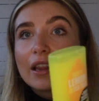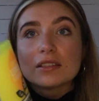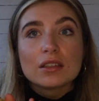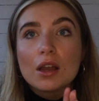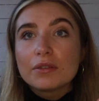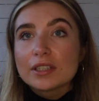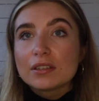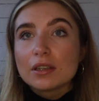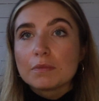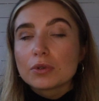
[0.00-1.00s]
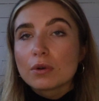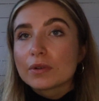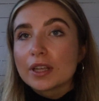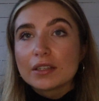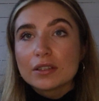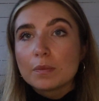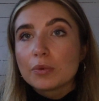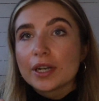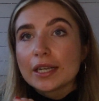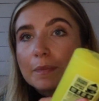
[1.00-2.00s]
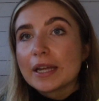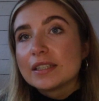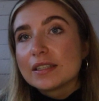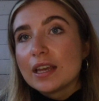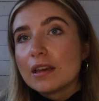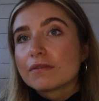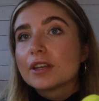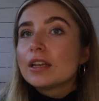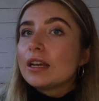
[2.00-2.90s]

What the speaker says: There's loads in Superdrug that are super inexpensive,